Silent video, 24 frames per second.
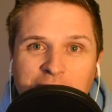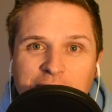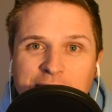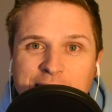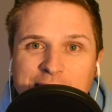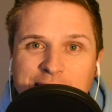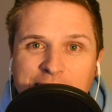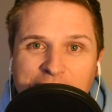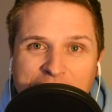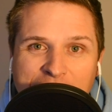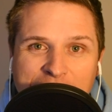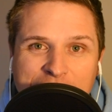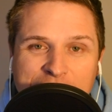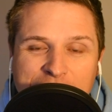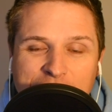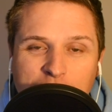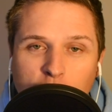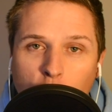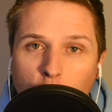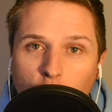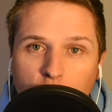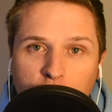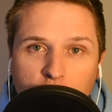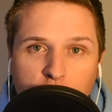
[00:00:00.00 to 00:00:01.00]
Landon,
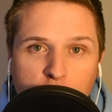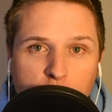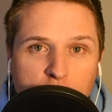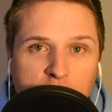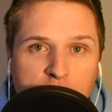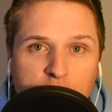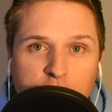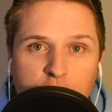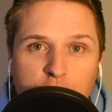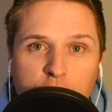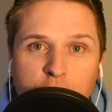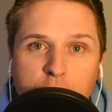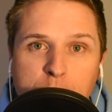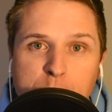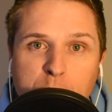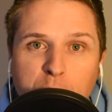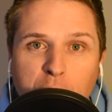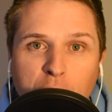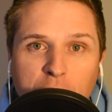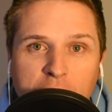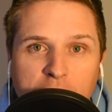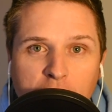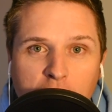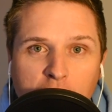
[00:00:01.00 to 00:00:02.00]
hopefully you had a good
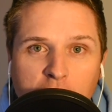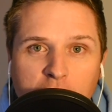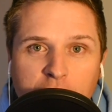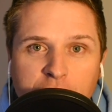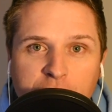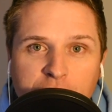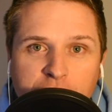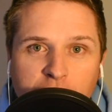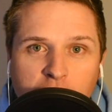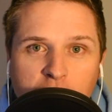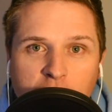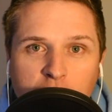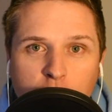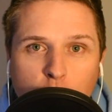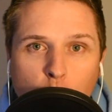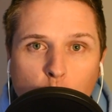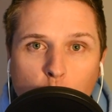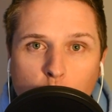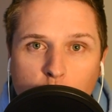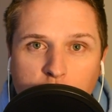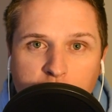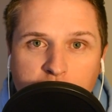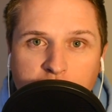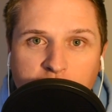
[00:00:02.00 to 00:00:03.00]
playoff
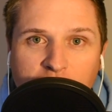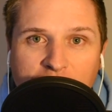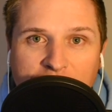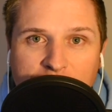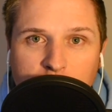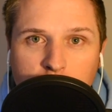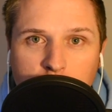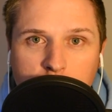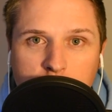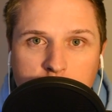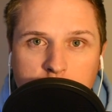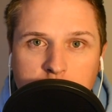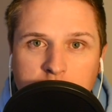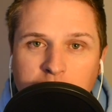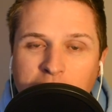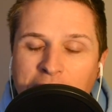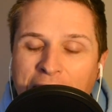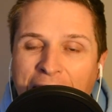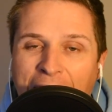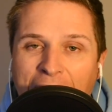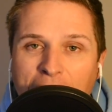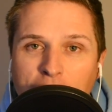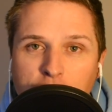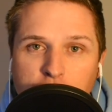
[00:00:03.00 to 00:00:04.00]
quarterfinals.
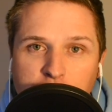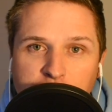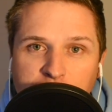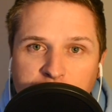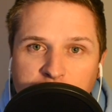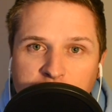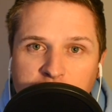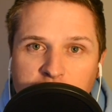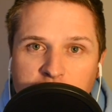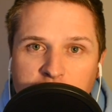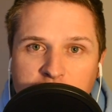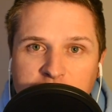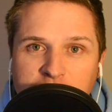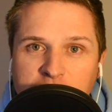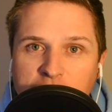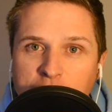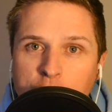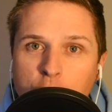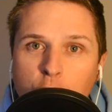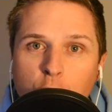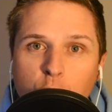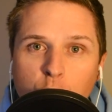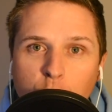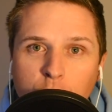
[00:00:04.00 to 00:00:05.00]
How you feeling,
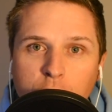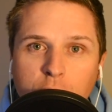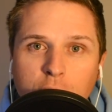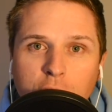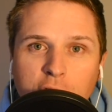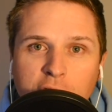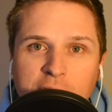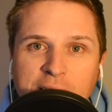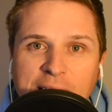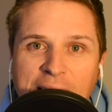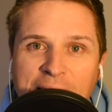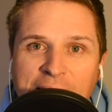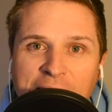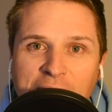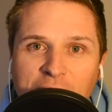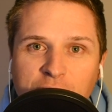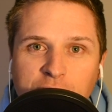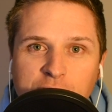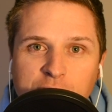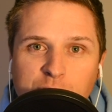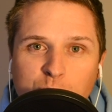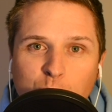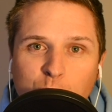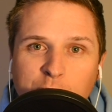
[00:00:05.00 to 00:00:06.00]
and who are you looking to add
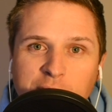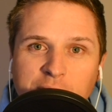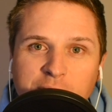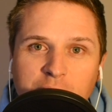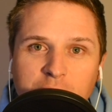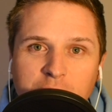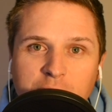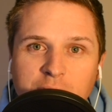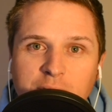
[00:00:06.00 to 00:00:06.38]
this week?